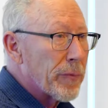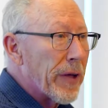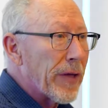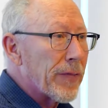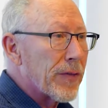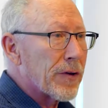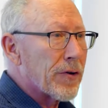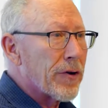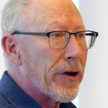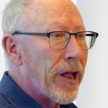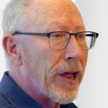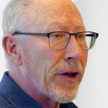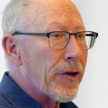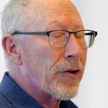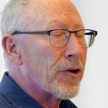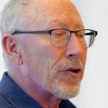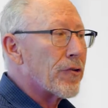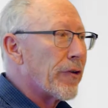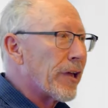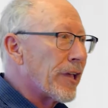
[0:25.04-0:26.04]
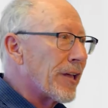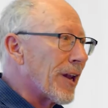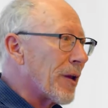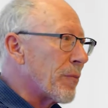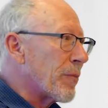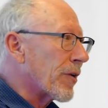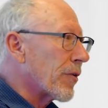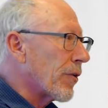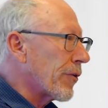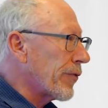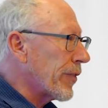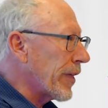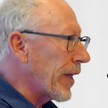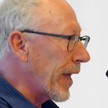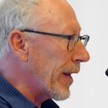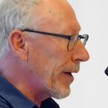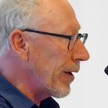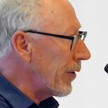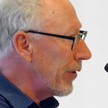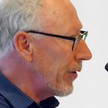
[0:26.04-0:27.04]
about the crowded curriculum across the
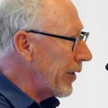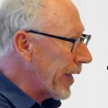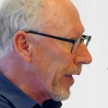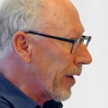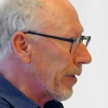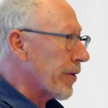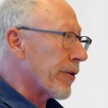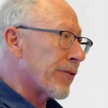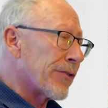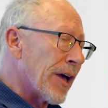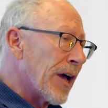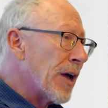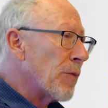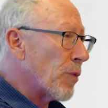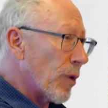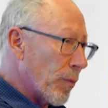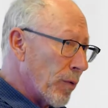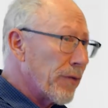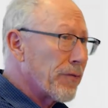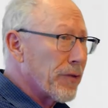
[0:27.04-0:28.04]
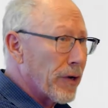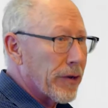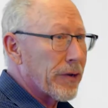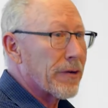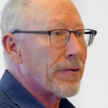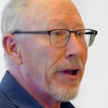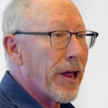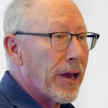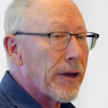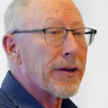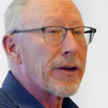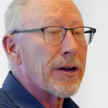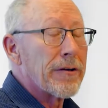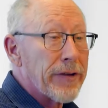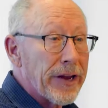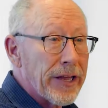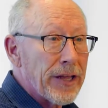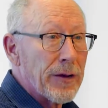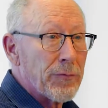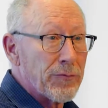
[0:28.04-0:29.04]
eight learning areas, but we've got a crowded
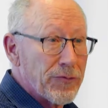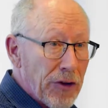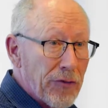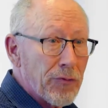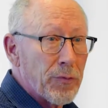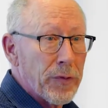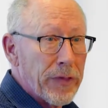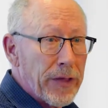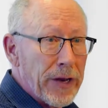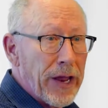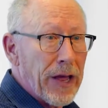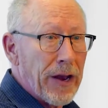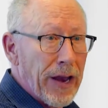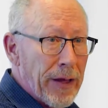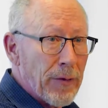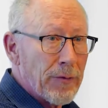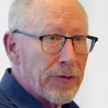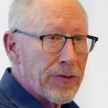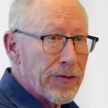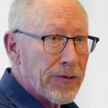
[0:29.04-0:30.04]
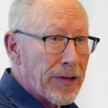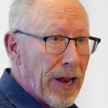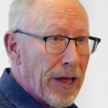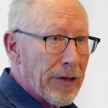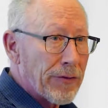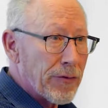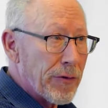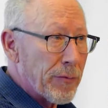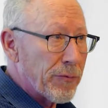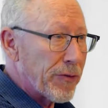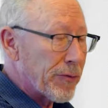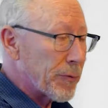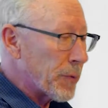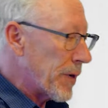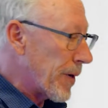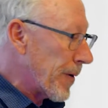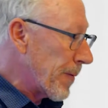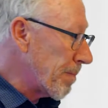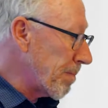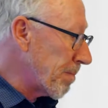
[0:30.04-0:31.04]
curriculum just within our languages classrooms as
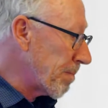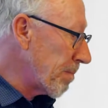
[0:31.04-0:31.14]
well.